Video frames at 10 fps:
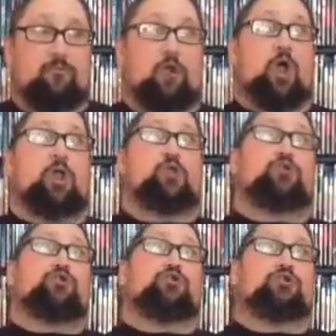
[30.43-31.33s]

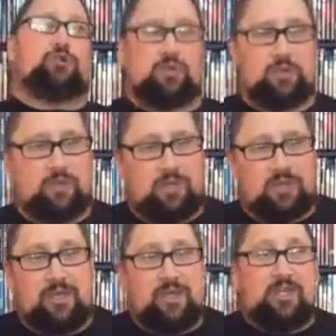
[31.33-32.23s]
Friend.
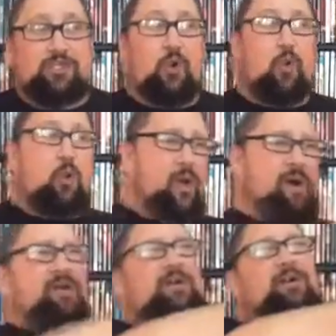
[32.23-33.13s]
So
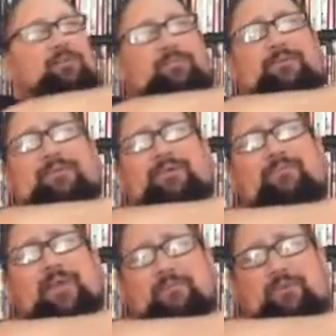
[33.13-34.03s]
welcome,
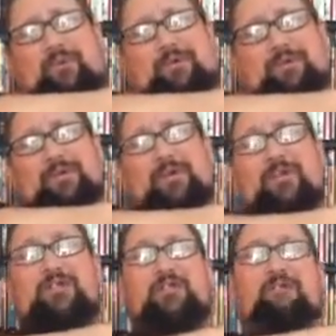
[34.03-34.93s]
people,
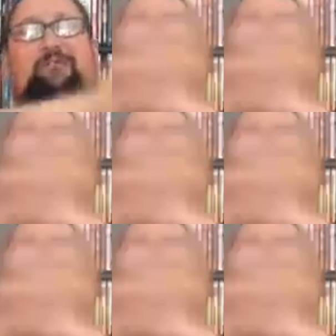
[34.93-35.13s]
to the